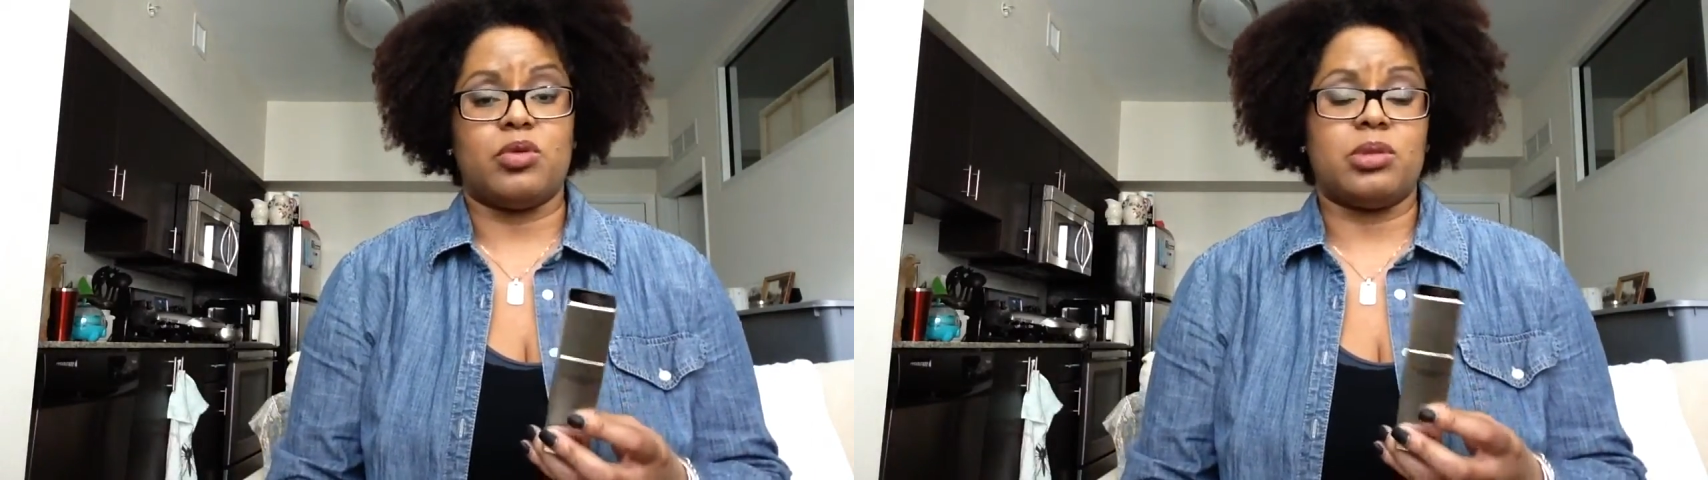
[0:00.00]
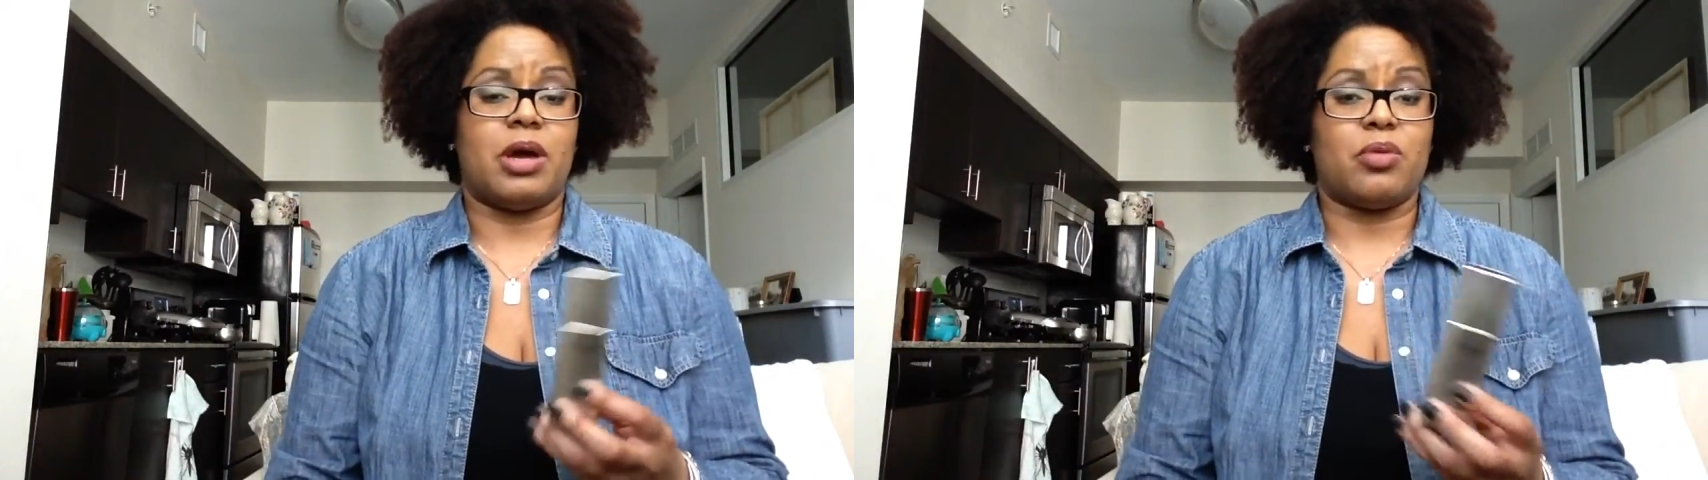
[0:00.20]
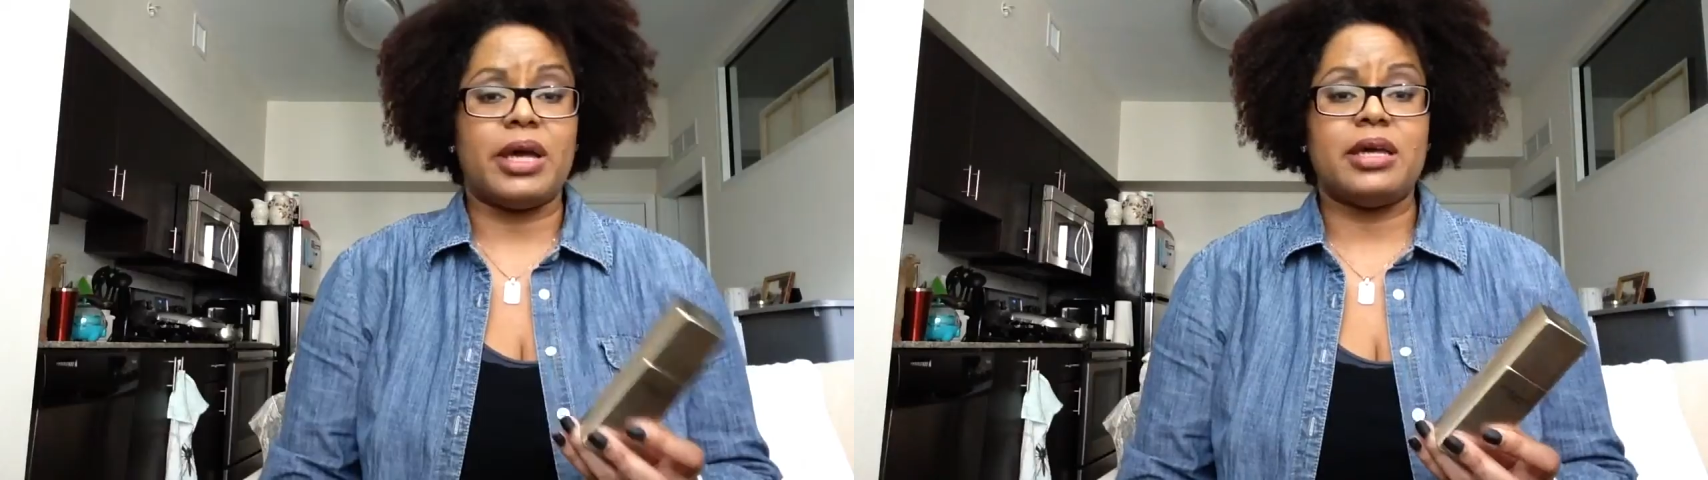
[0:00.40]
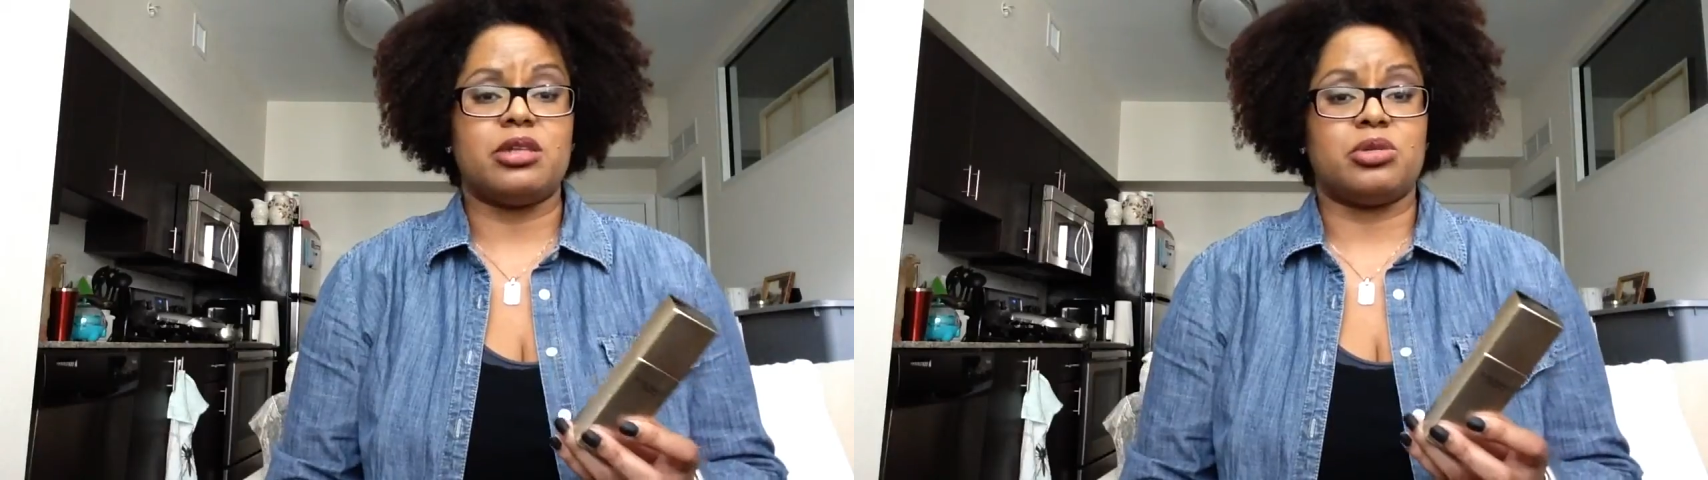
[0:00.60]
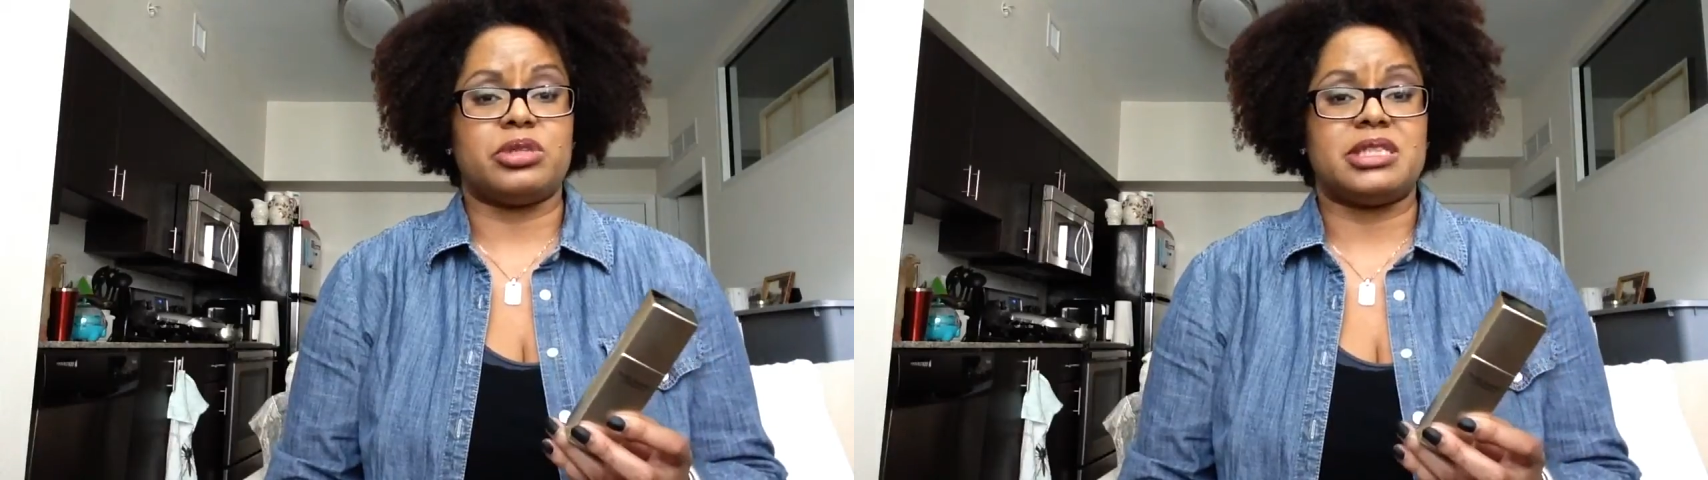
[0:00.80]
with my
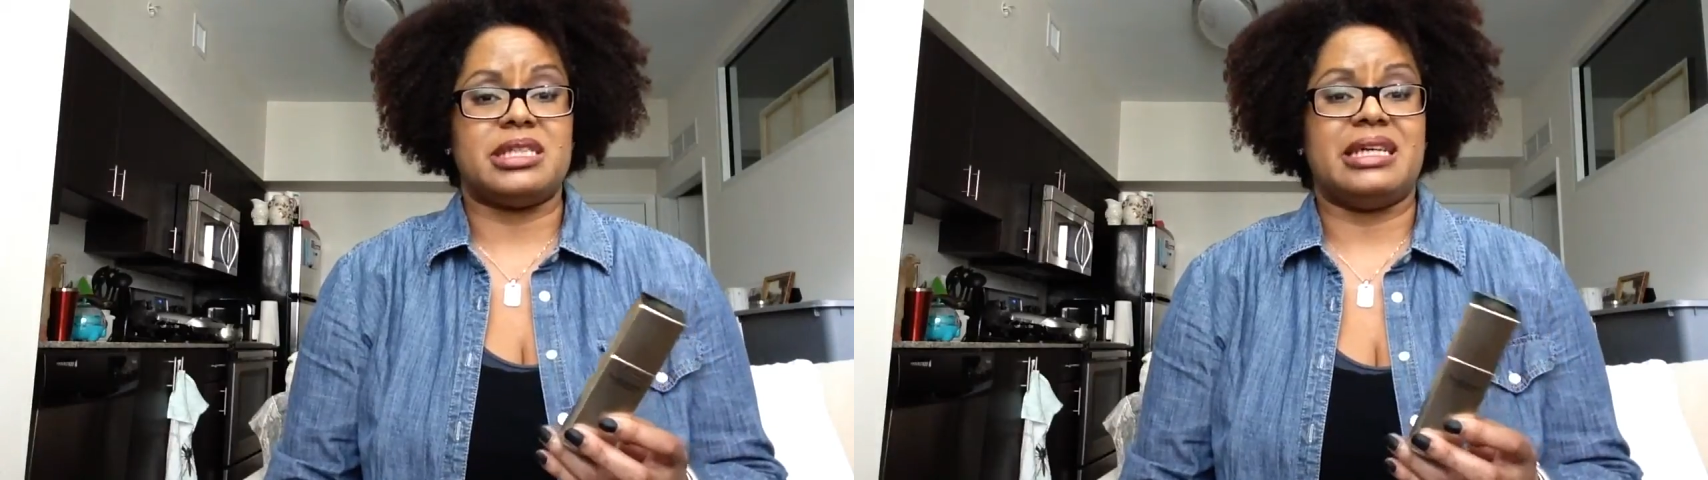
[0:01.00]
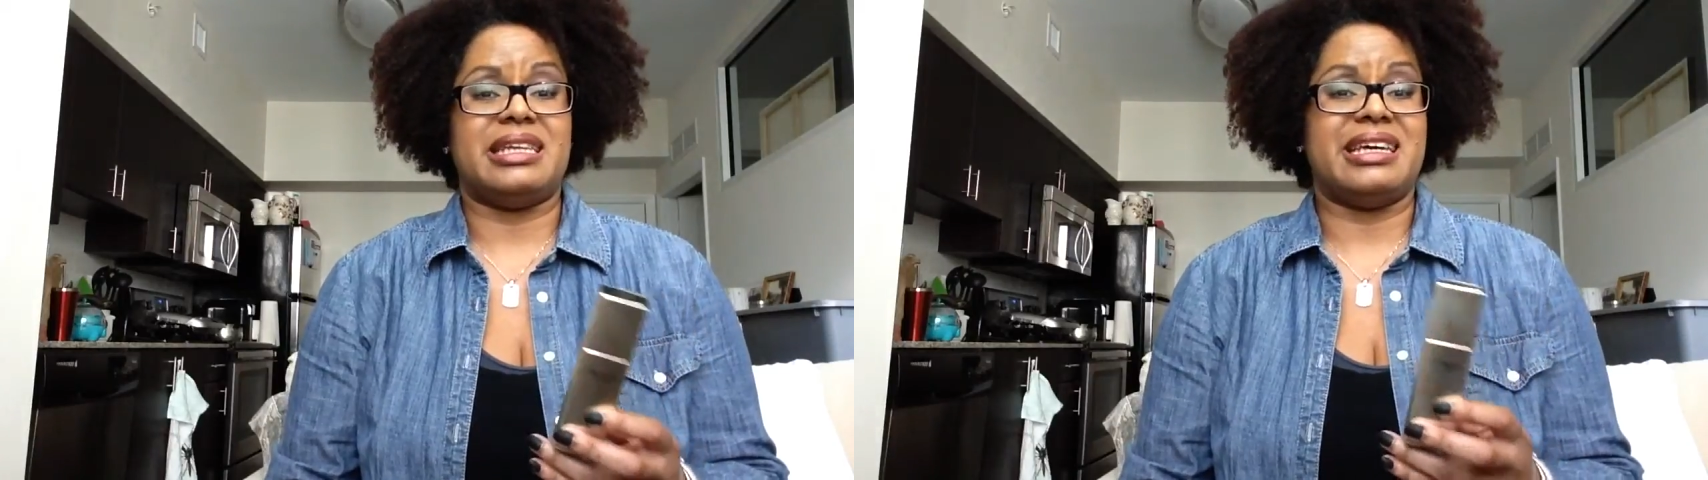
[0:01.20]
regular routine,